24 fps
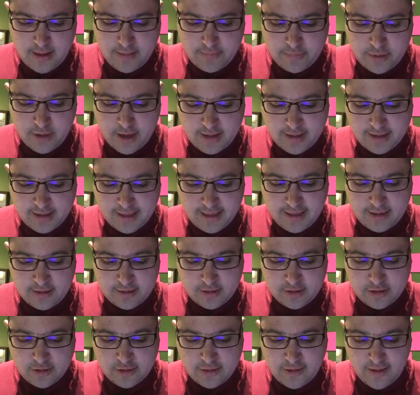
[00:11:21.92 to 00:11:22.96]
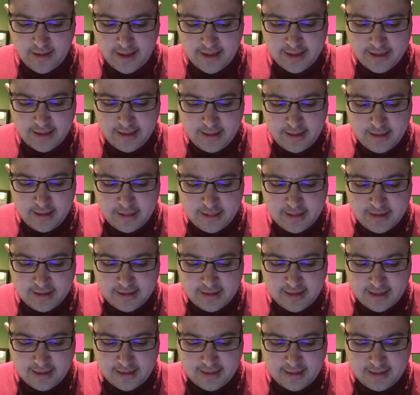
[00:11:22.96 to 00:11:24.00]
Prosecutors sought the
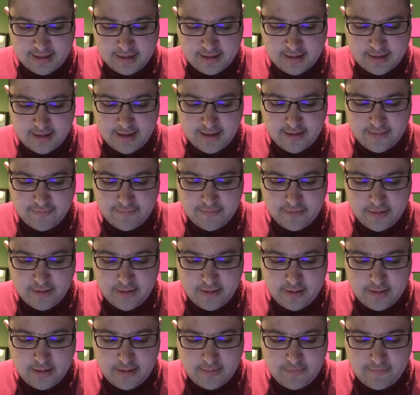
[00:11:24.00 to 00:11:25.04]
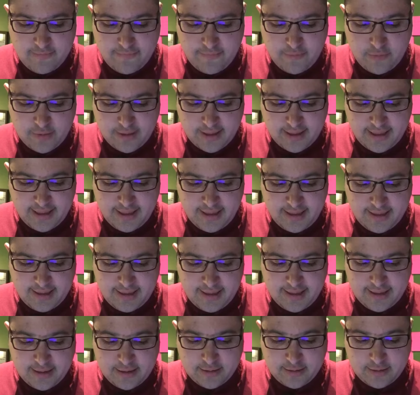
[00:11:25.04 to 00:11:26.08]
sentence of 40
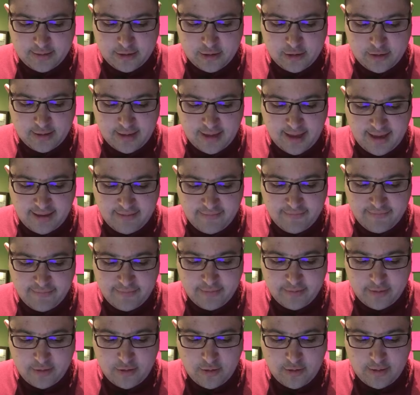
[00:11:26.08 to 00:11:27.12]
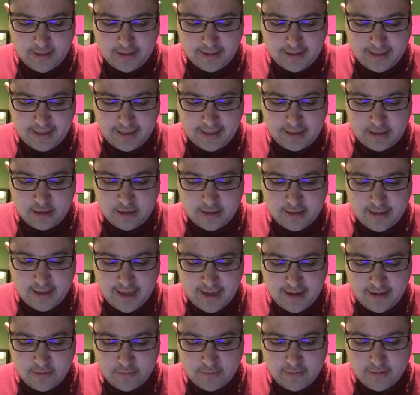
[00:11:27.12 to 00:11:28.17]
years to life on each
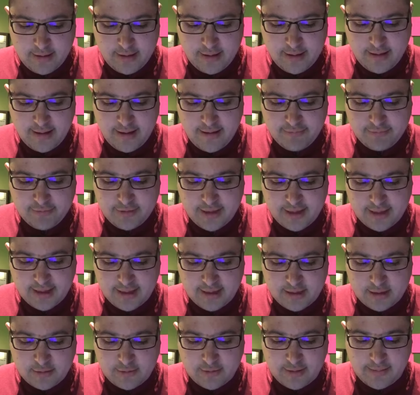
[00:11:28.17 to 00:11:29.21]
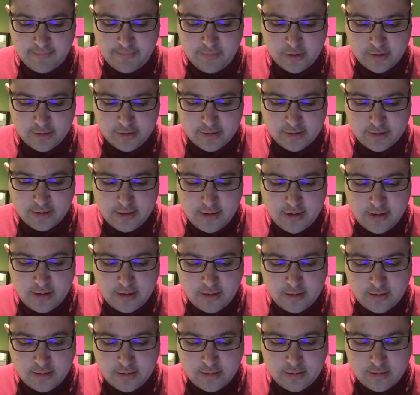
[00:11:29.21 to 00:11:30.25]
count of second-degree murder,
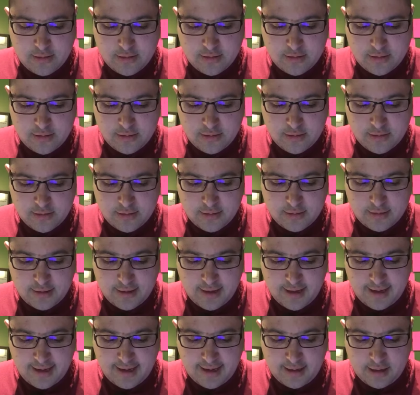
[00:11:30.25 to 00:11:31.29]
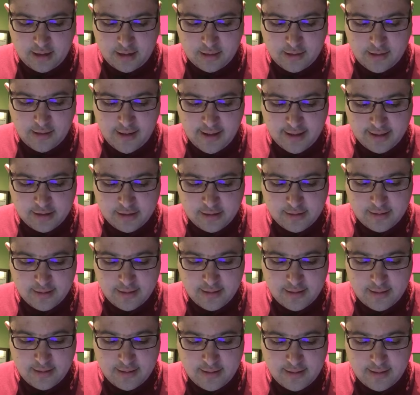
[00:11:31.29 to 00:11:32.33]
citing loss
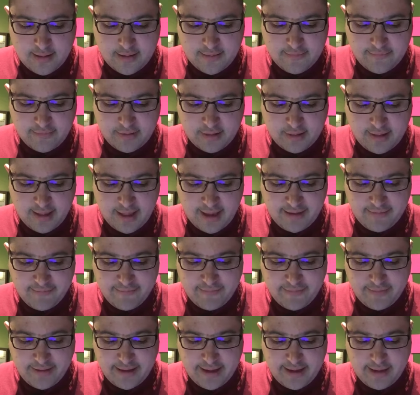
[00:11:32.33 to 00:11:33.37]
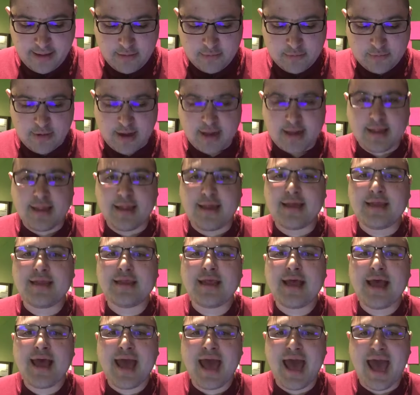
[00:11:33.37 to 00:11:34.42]
of life and reckless
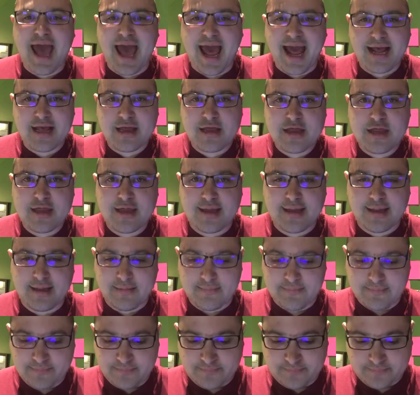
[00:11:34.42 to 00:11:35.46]
action.